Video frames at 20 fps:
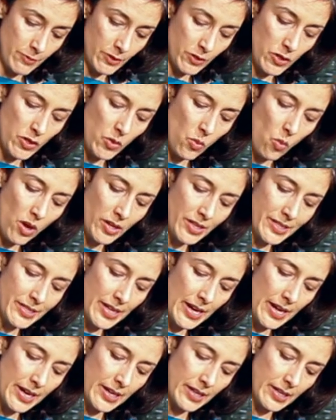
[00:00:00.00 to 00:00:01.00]
so you want to
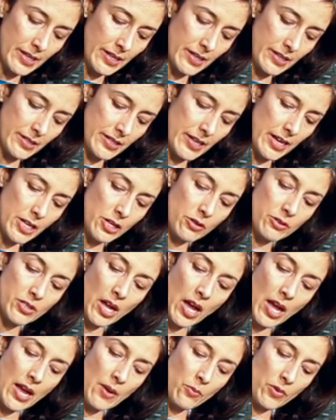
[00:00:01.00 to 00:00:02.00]
take your
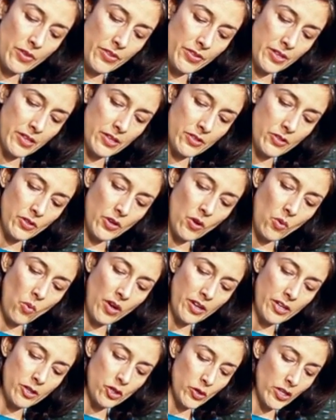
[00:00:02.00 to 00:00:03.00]
time with these. You don't
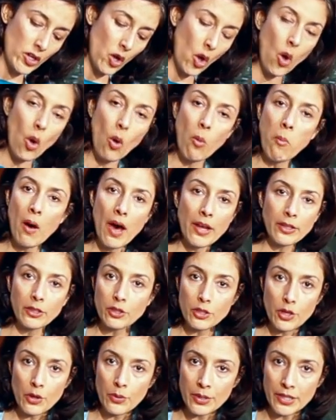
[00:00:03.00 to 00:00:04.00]
want to drink a whole bottle
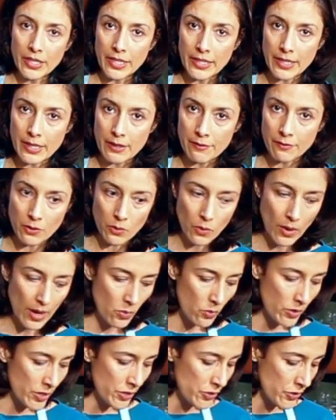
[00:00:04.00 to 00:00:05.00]
of coconut kefir right
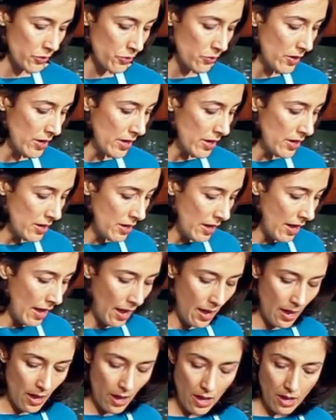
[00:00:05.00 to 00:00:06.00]
when you
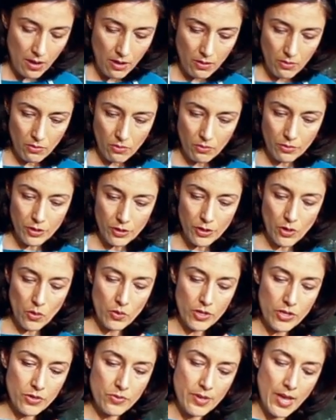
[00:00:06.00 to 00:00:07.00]

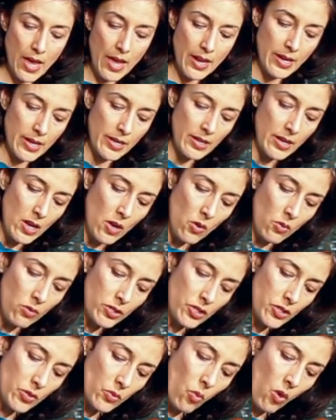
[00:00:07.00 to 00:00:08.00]
when you get it.
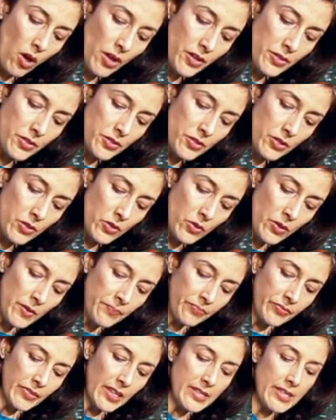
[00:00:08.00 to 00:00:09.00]
What you want to do
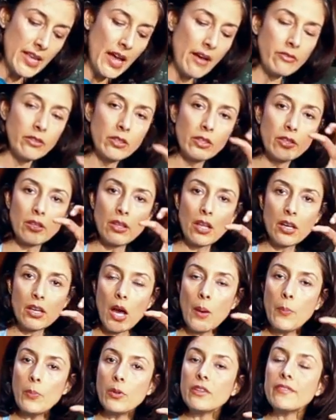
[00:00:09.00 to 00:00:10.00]
is have a
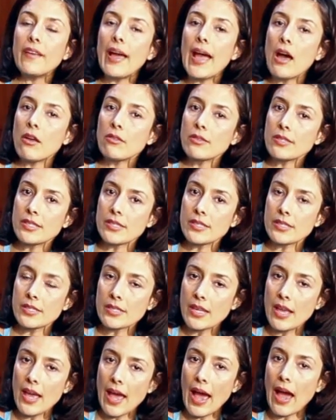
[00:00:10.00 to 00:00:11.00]
couple of ounces
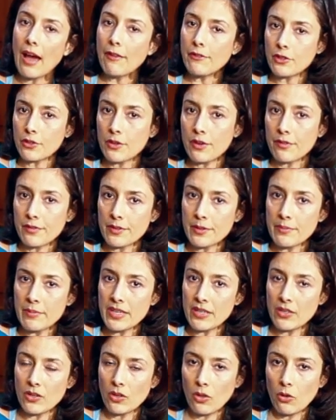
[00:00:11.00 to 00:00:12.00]
after every
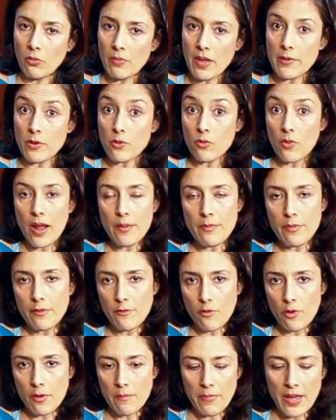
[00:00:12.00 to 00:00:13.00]
meal, maybe right
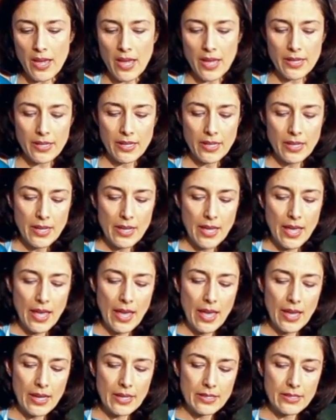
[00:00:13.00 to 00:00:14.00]
before bed,
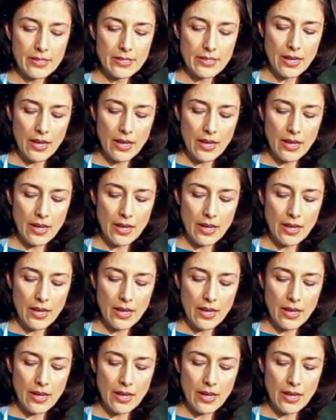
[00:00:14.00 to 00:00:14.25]
and